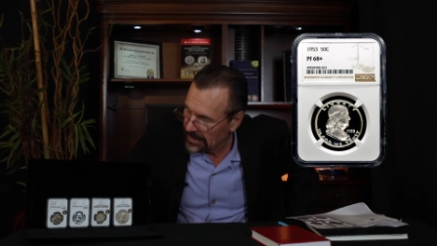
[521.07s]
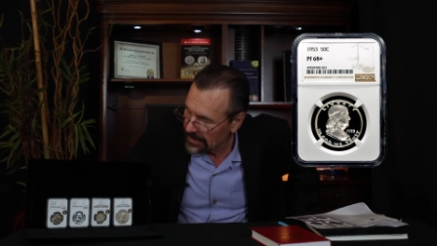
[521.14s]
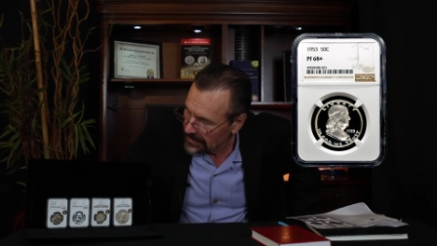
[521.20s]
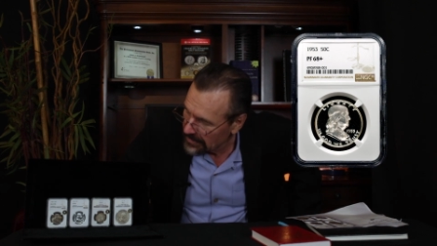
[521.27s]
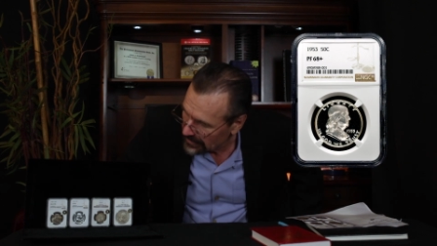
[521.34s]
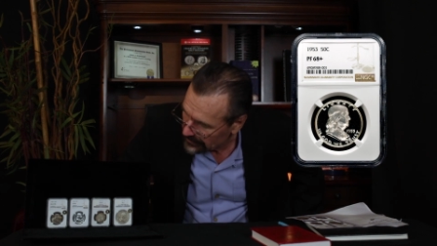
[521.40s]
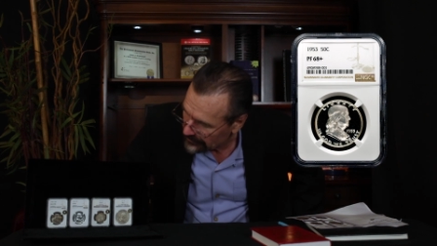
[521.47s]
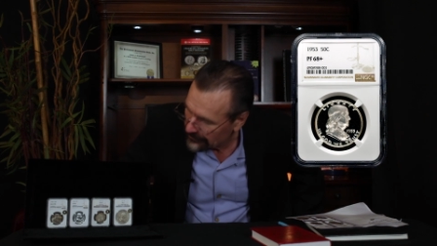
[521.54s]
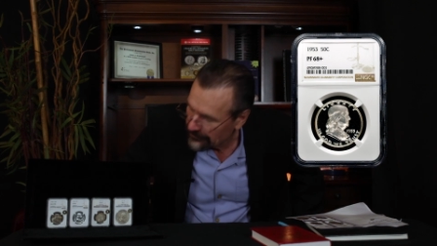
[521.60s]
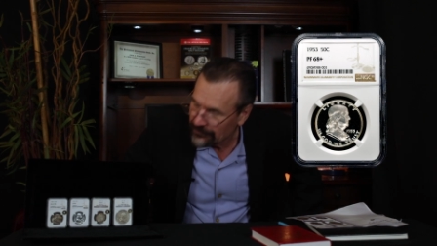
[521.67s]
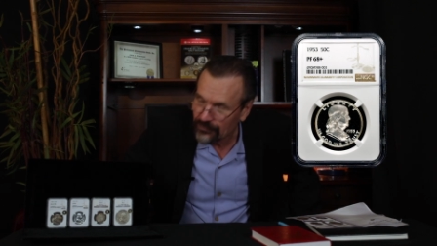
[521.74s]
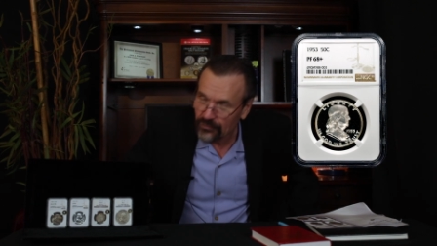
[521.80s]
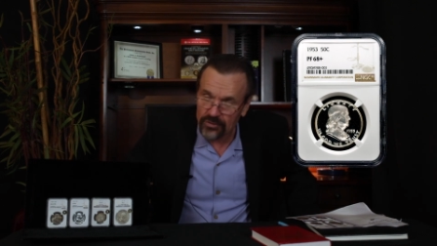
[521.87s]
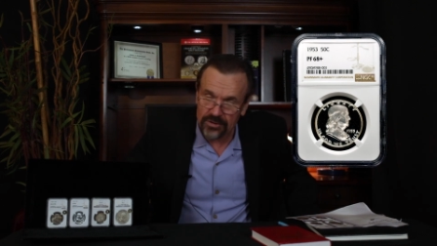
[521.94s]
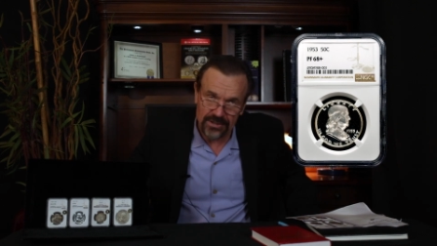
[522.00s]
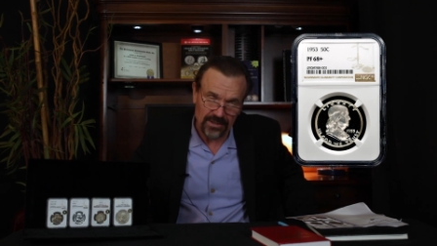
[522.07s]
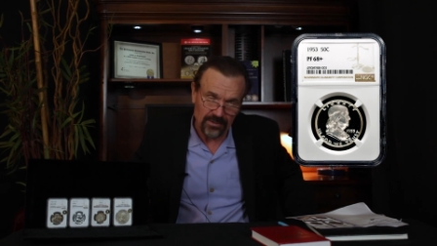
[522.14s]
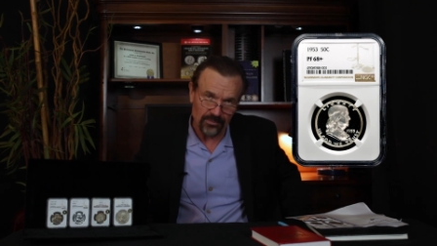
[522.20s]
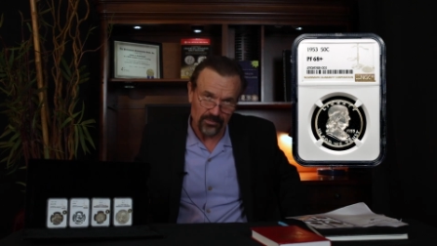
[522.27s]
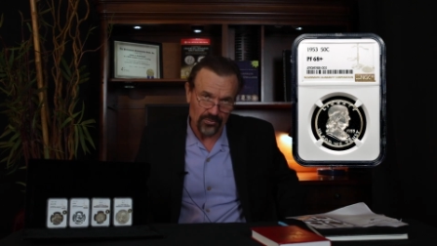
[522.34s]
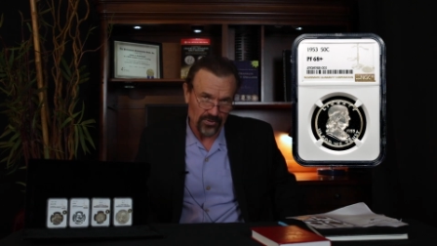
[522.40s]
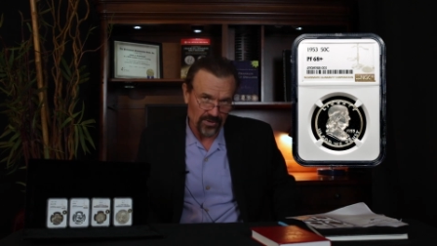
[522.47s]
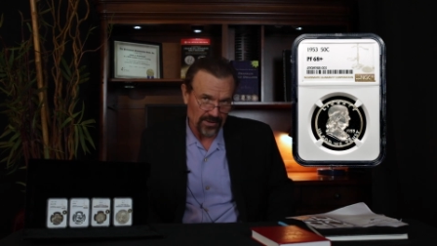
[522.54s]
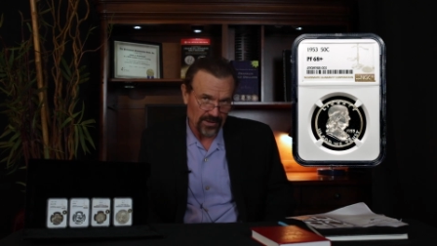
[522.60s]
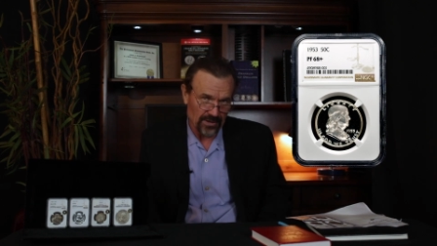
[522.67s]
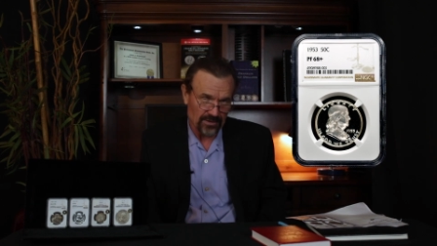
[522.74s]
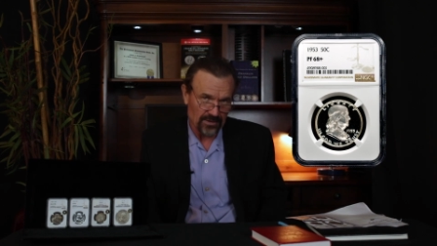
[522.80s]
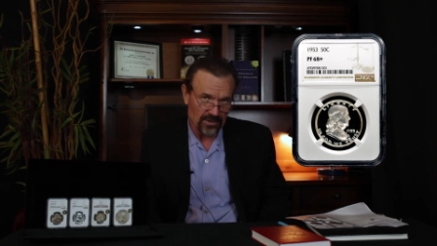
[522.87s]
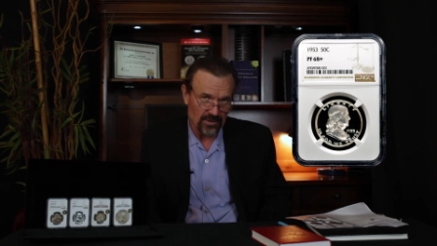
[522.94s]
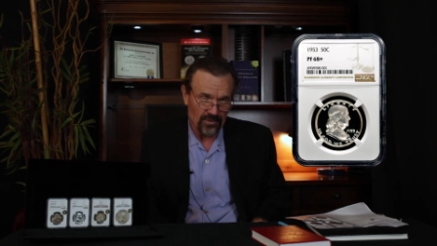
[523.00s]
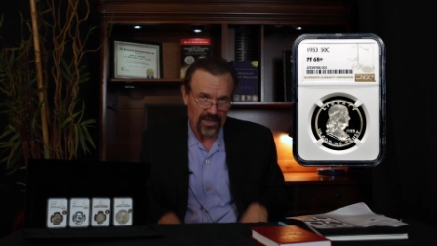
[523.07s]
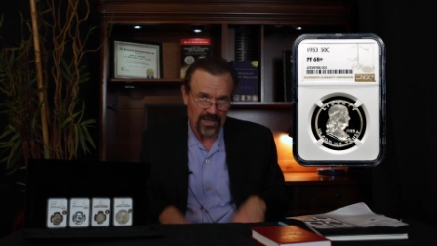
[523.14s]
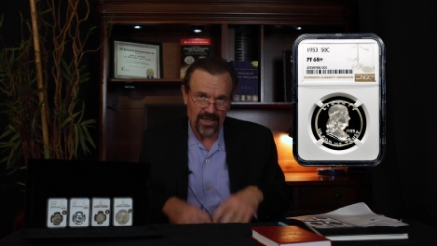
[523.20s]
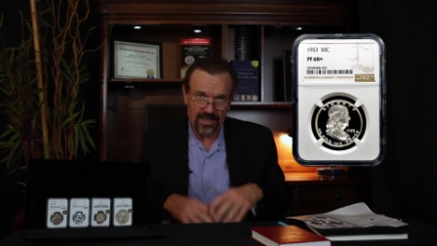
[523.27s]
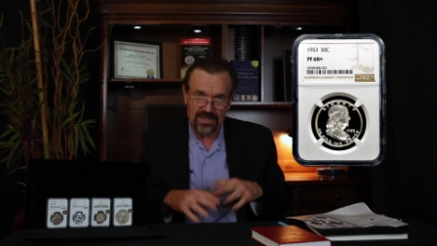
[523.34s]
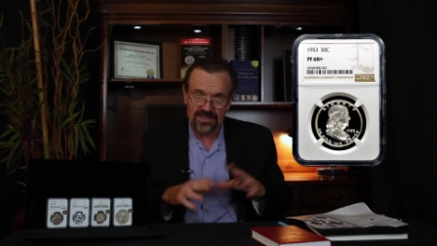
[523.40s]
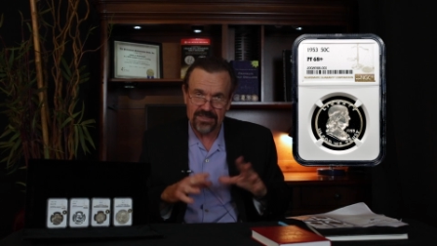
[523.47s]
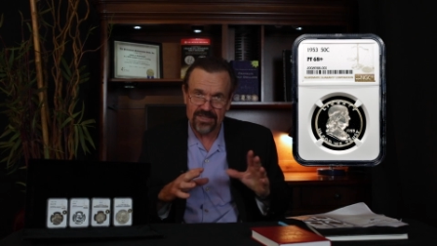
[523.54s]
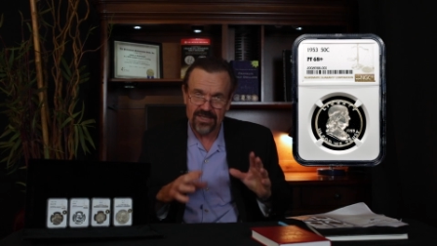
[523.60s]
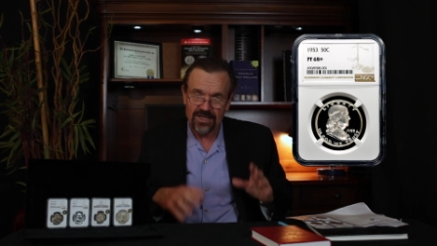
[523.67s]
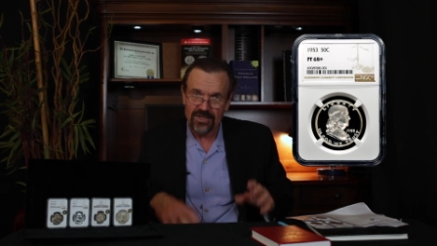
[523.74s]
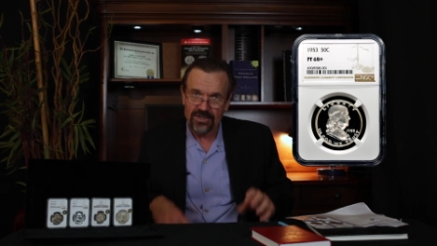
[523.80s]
Again, fully brilliant, no haze,